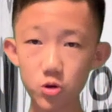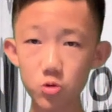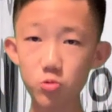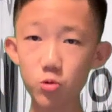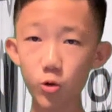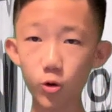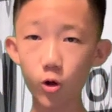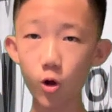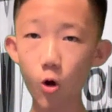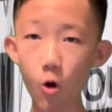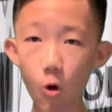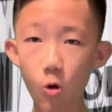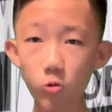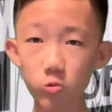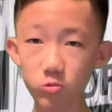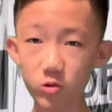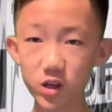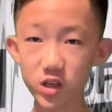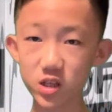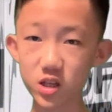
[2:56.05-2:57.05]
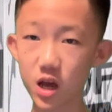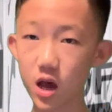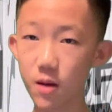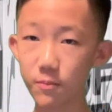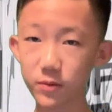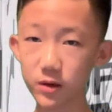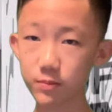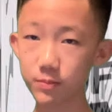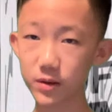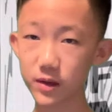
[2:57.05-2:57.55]
There will always
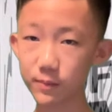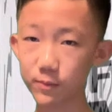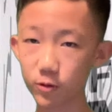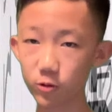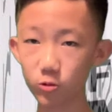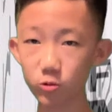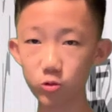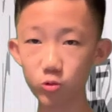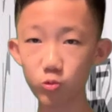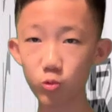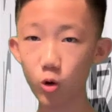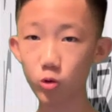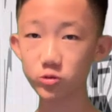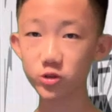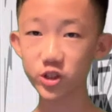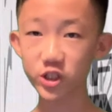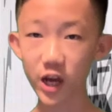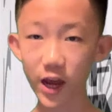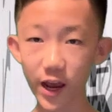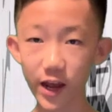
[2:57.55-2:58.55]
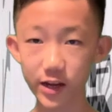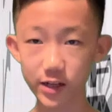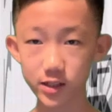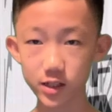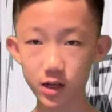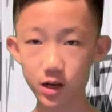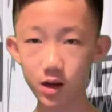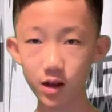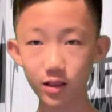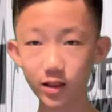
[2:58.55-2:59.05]
be people who won't
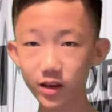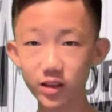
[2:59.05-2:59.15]
change,